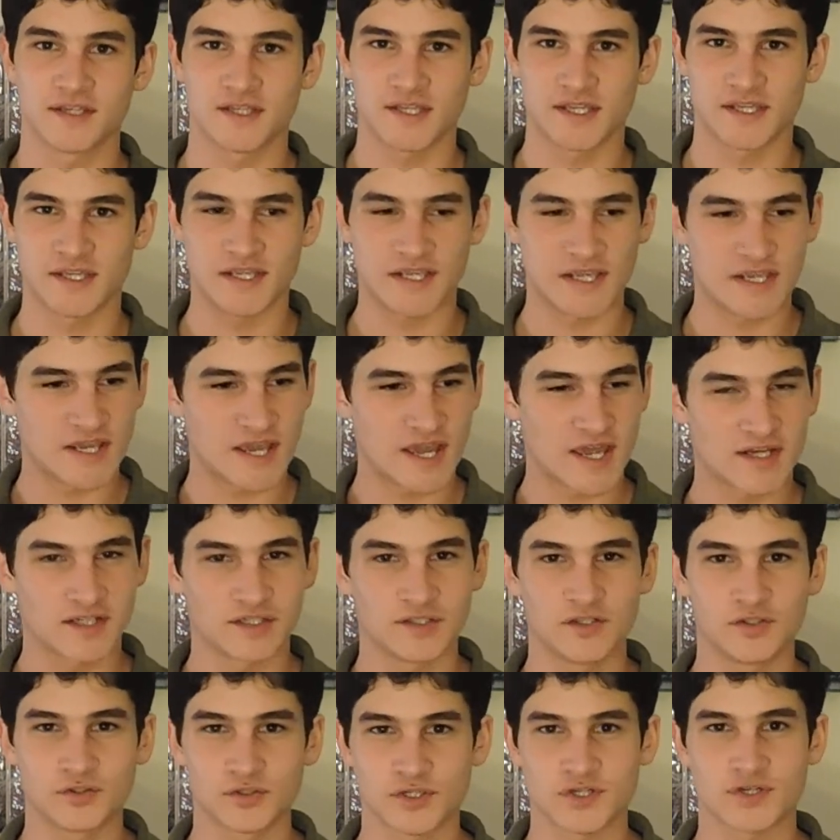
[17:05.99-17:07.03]
He had a
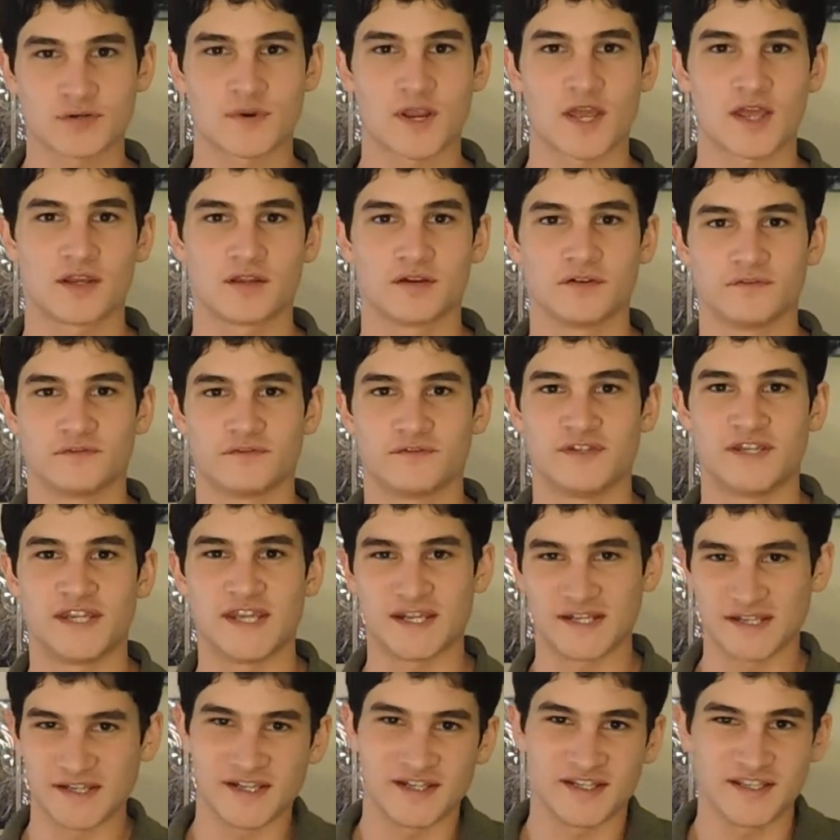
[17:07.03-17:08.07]
little shred of
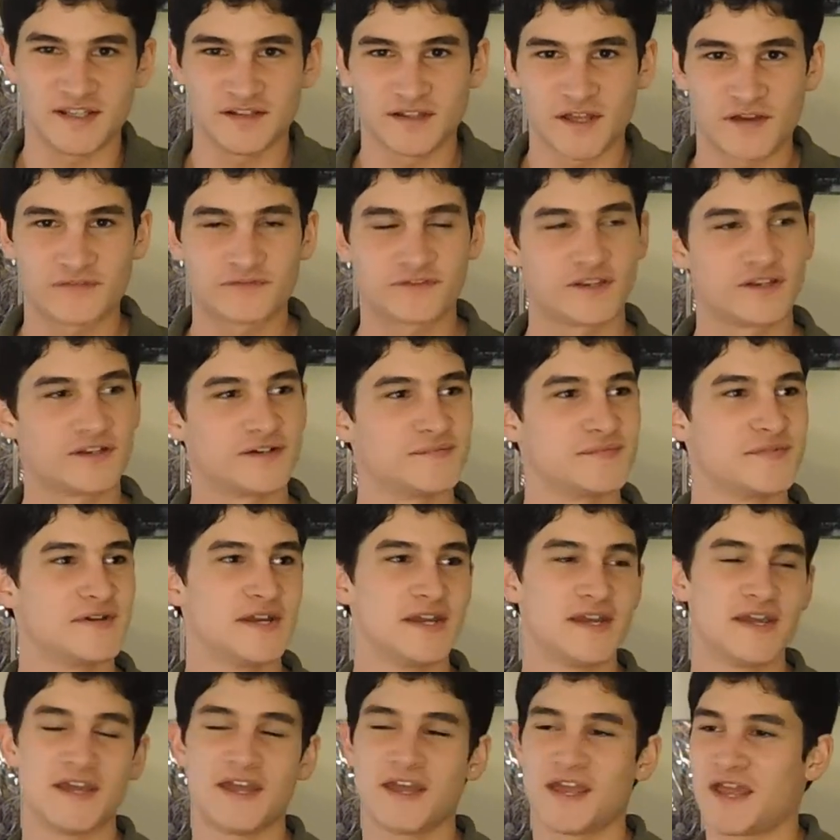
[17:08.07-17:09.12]
dignity left in him,
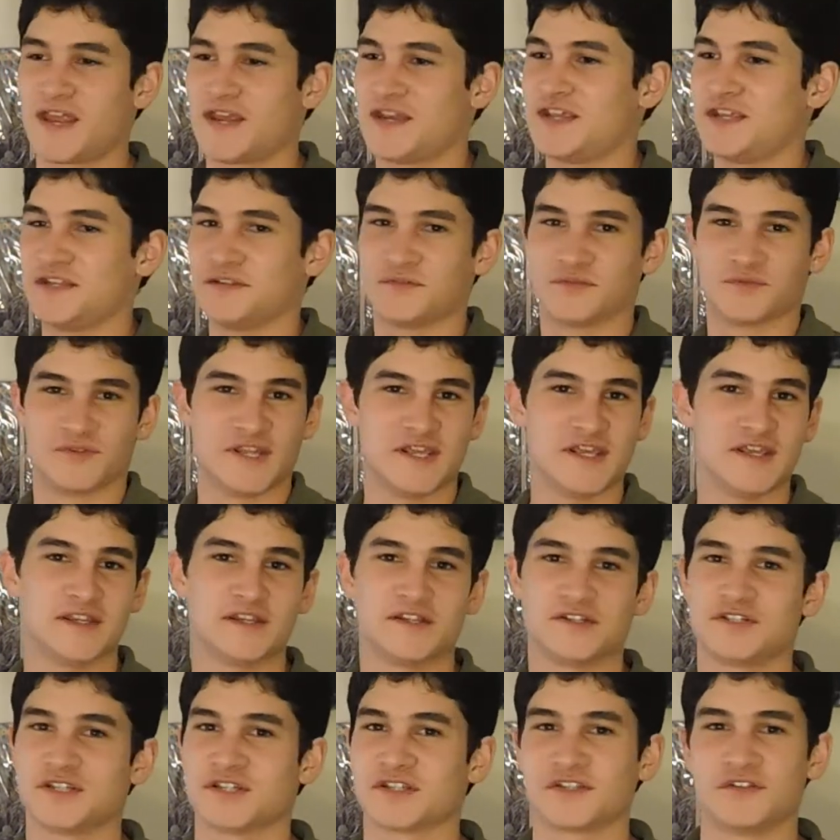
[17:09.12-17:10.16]
and
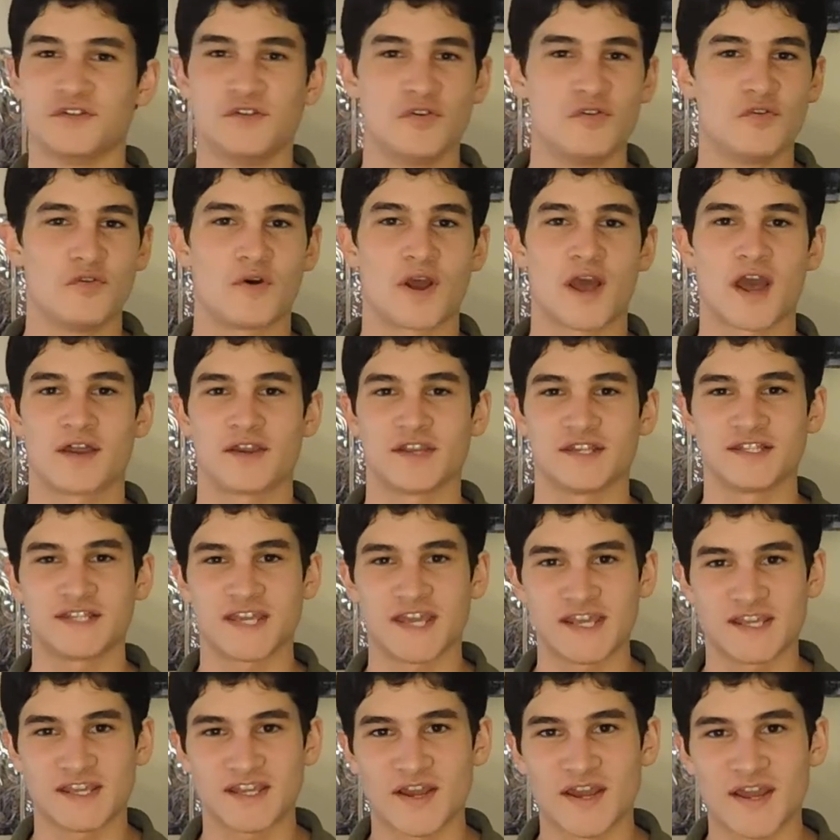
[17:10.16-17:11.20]
Negan just knew how to
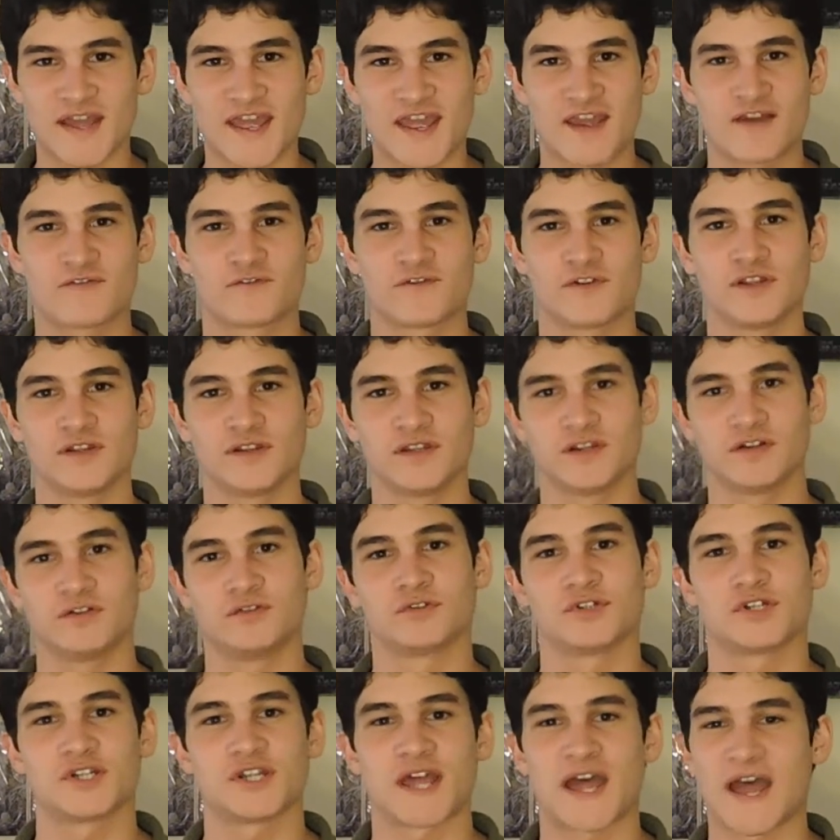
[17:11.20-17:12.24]
take every little
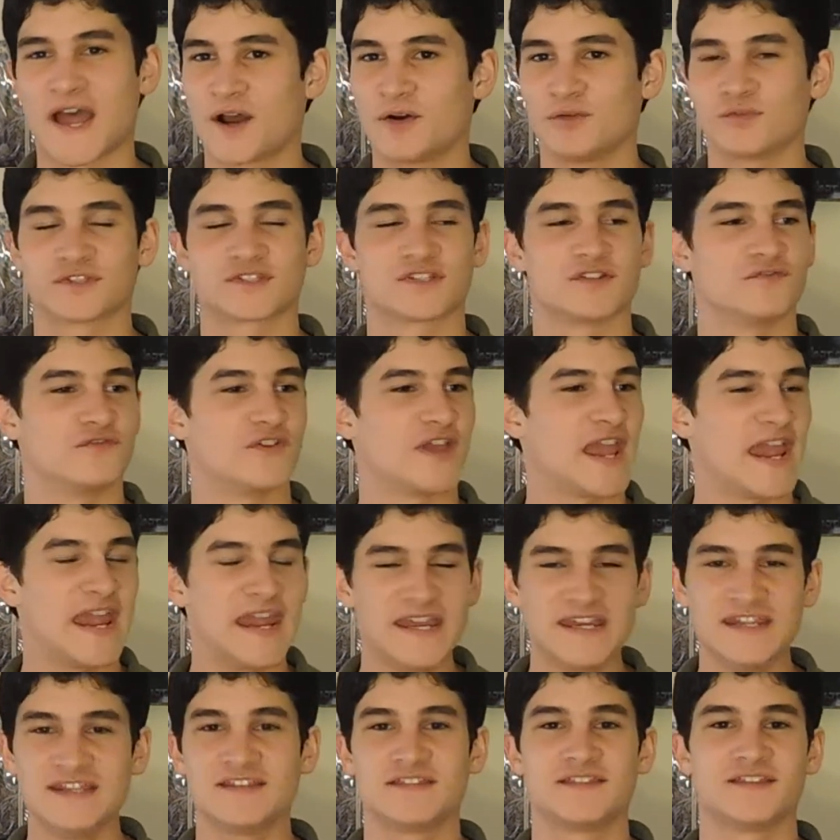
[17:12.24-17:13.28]
ounce of
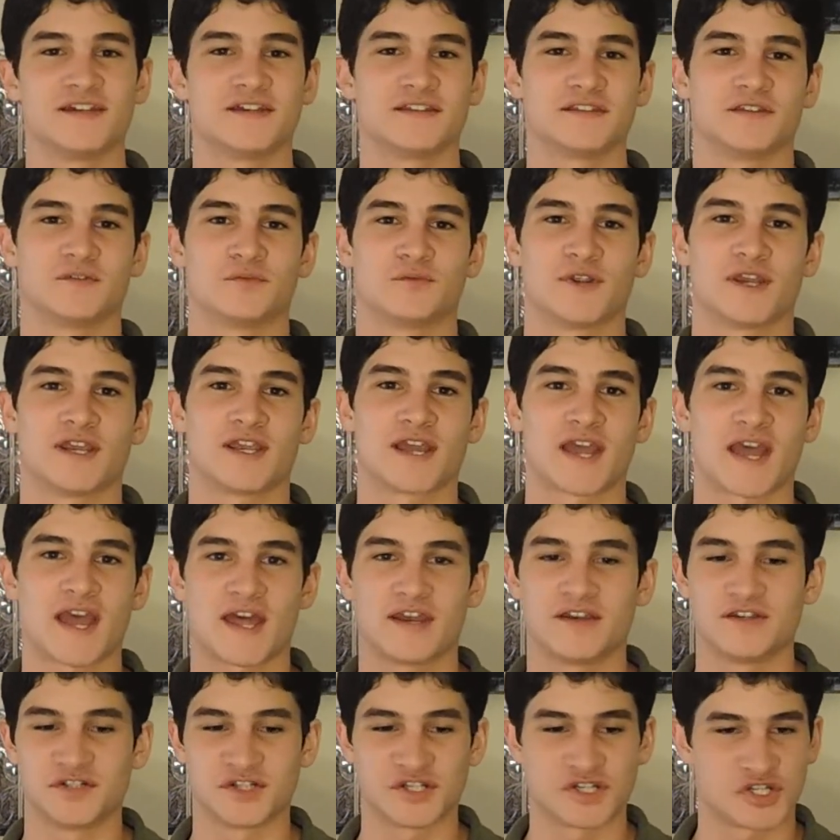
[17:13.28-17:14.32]
anything that Rick
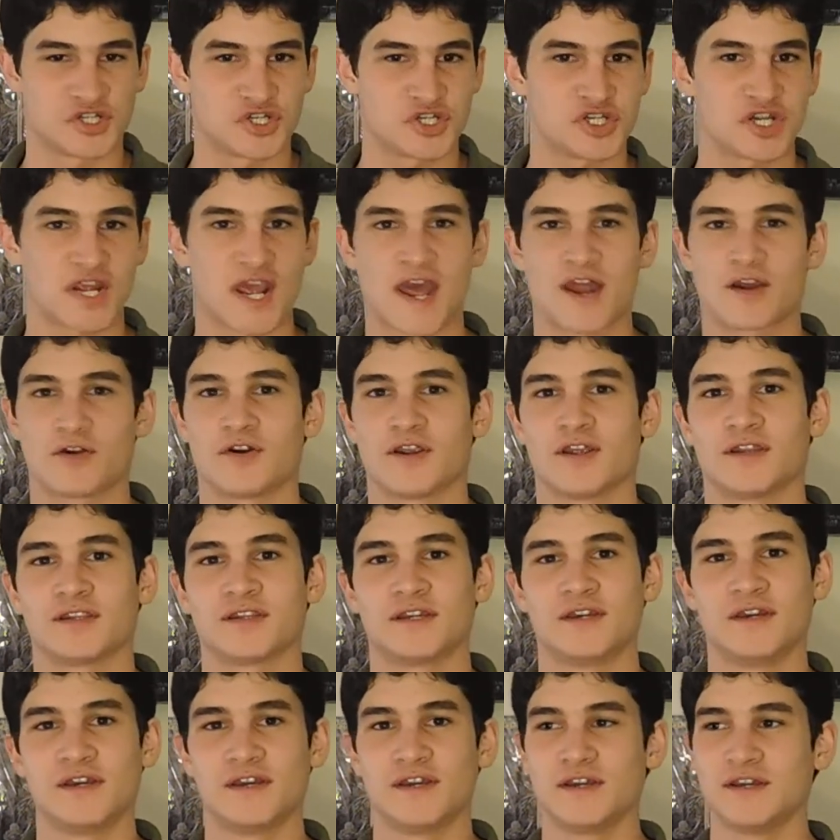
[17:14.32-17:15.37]
had and just shatter it,
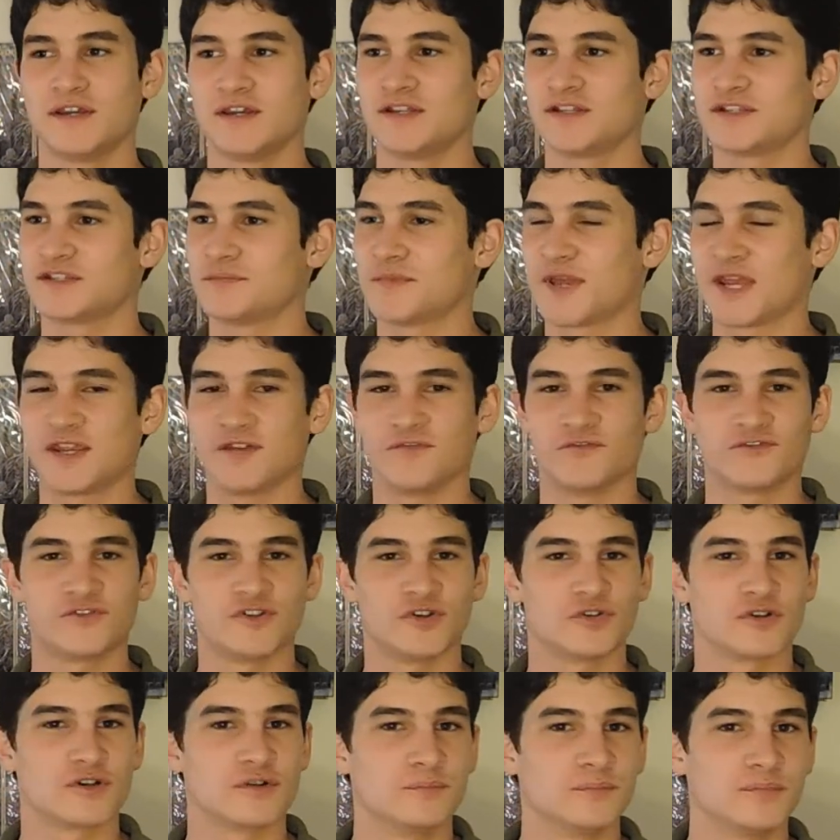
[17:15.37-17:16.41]
to make him
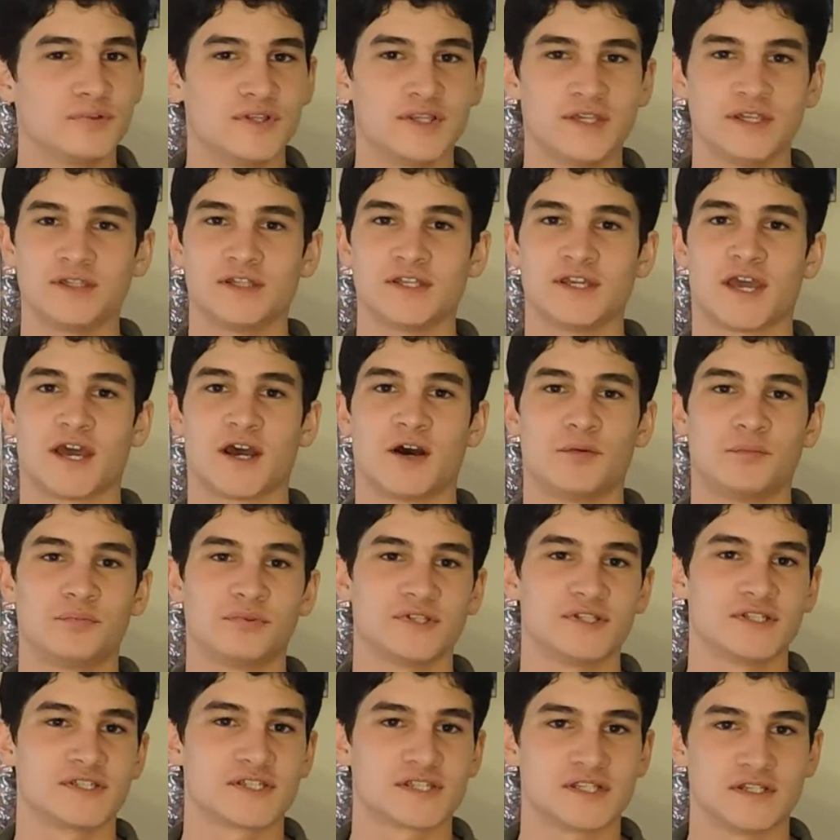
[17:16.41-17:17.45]
feel completely
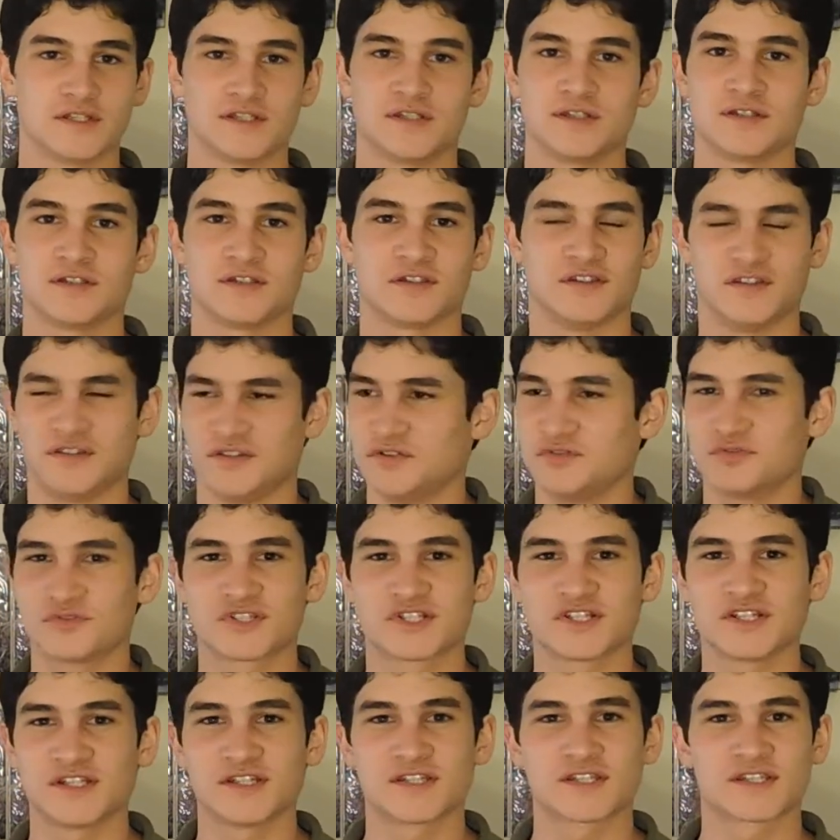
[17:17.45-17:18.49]
helpless and
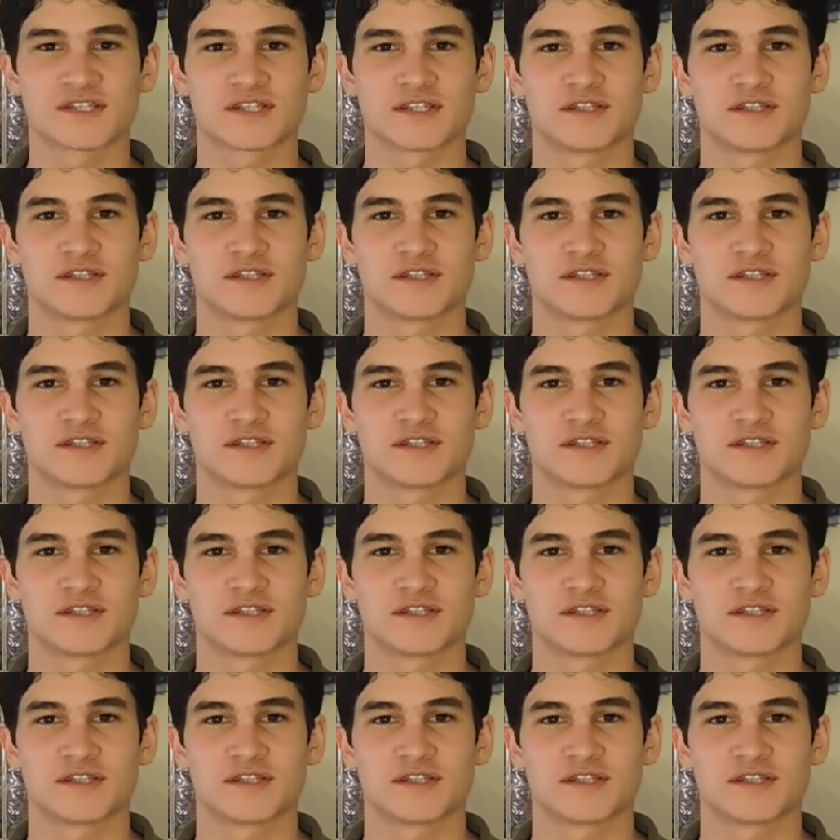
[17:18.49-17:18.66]
useless.